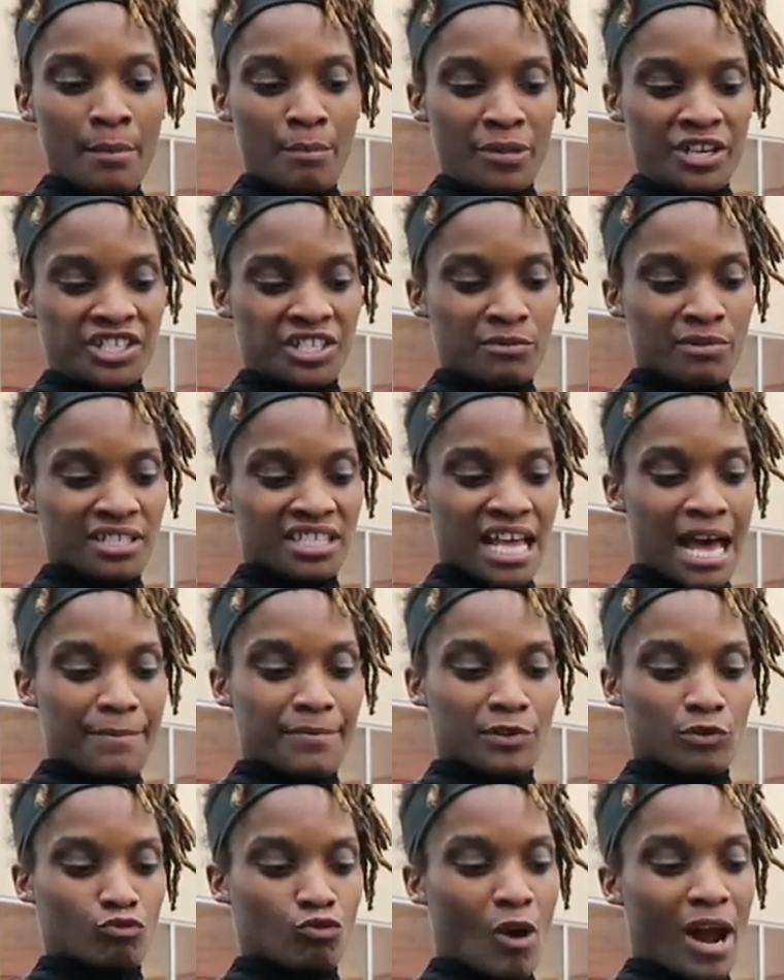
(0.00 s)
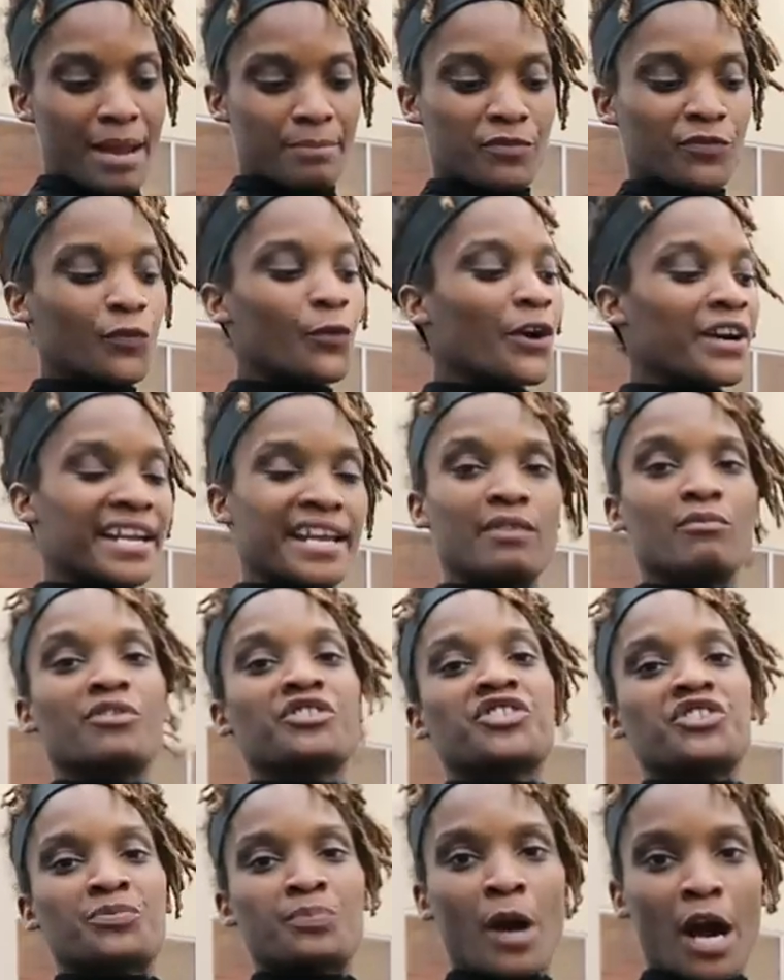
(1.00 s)
but she was stopping right before that,
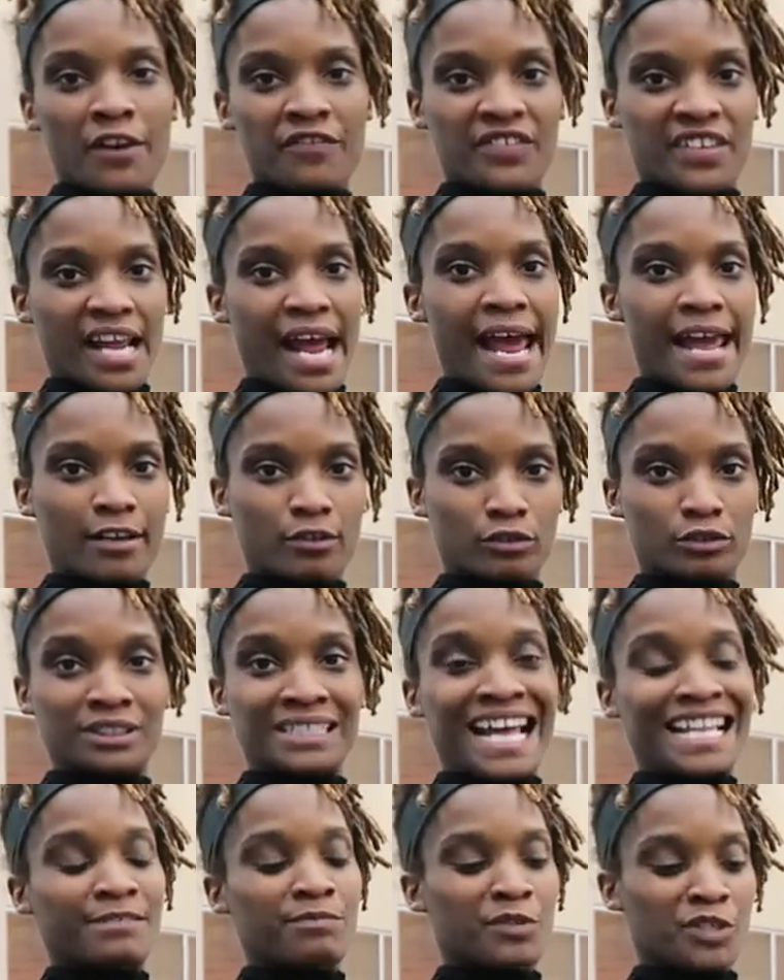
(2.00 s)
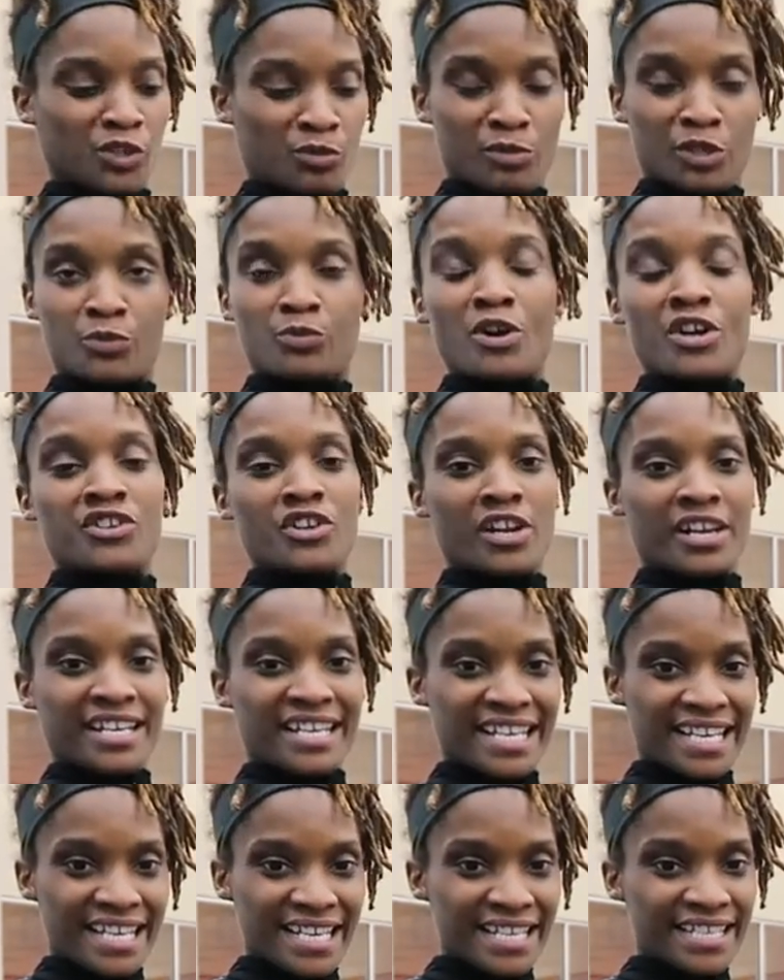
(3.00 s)
which is perfect angles, not to put too much pressure on the
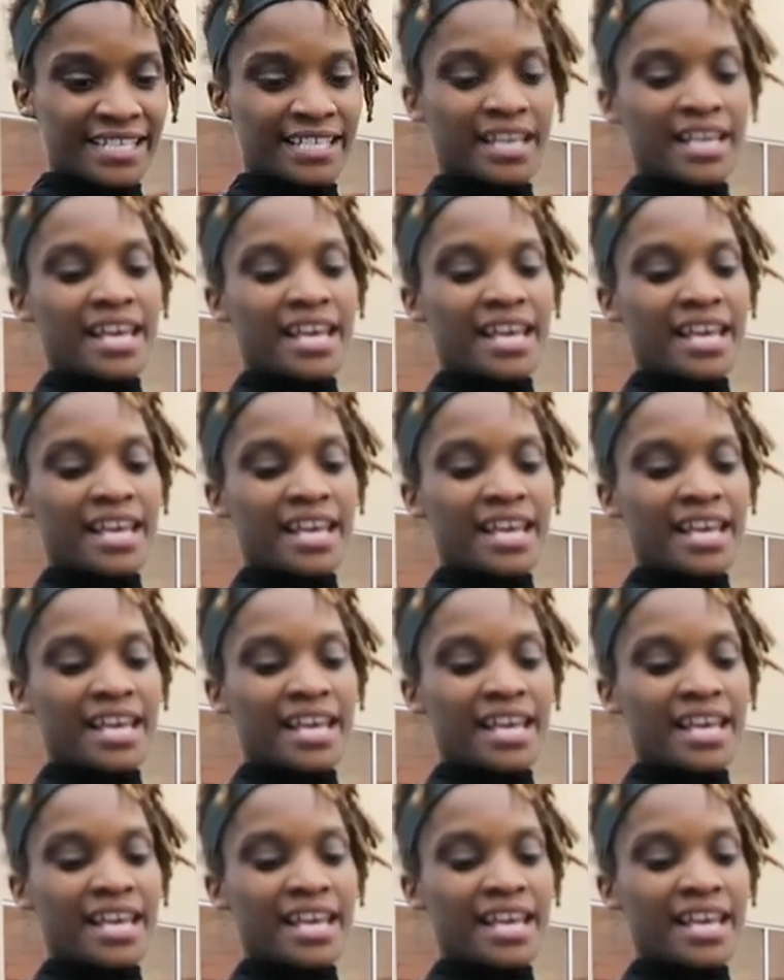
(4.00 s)
knees.